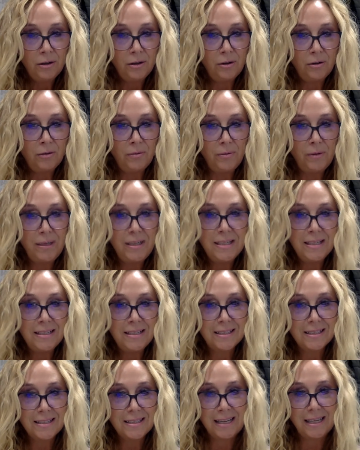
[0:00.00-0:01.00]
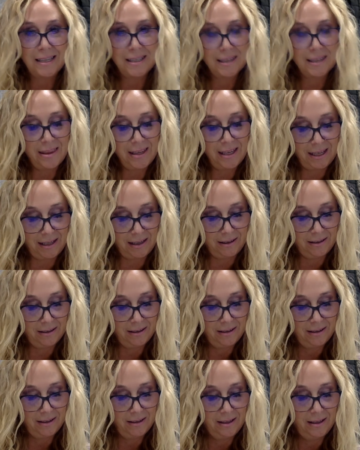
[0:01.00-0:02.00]
We didn't say a thing.
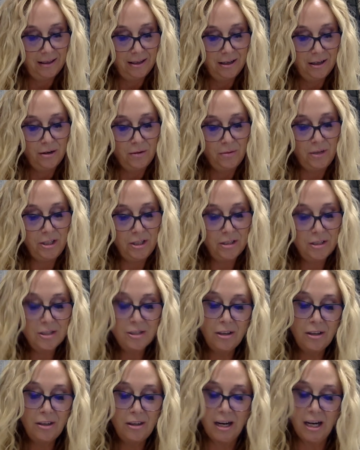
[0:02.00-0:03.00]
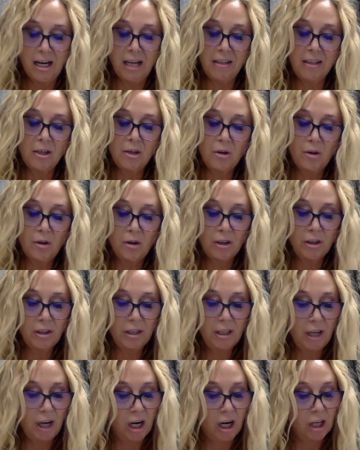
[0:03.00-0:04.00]
We just stood there on the corner
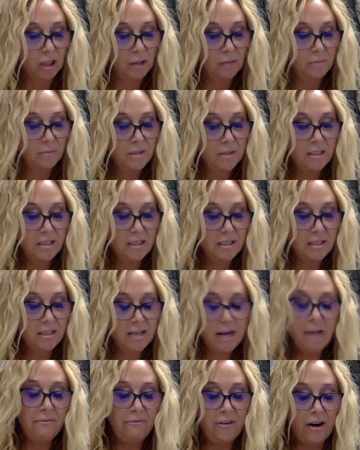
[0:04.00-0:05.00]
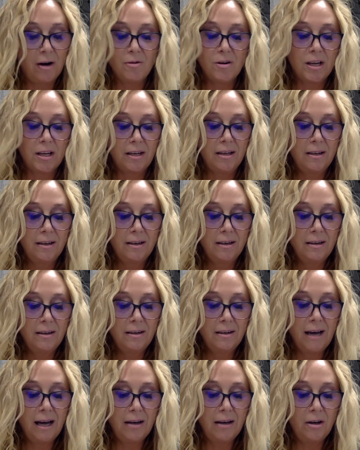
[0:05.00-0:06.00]
in Harlem, dumbfounded,
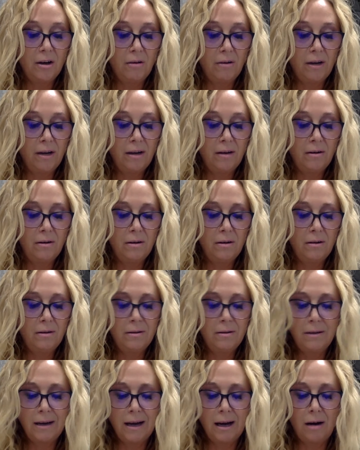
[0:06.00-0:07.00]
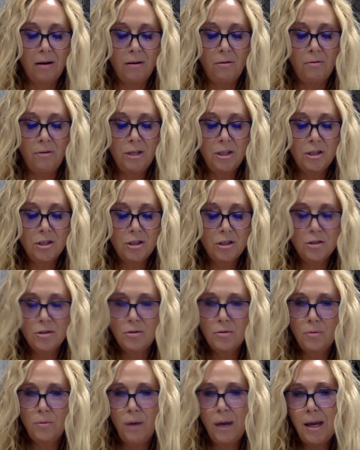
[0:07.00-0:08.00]
not knowing now
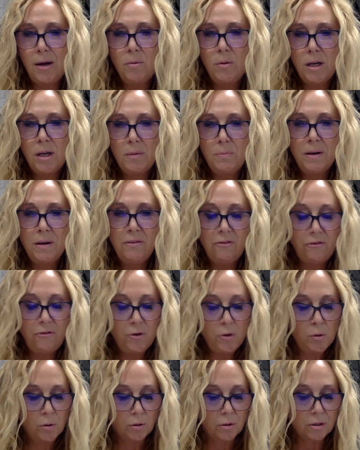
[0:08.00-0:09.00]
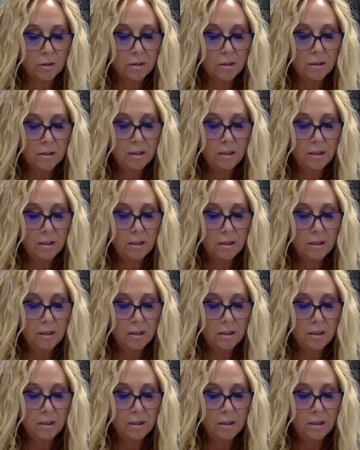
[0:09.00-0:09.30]
which way we'd been fooled.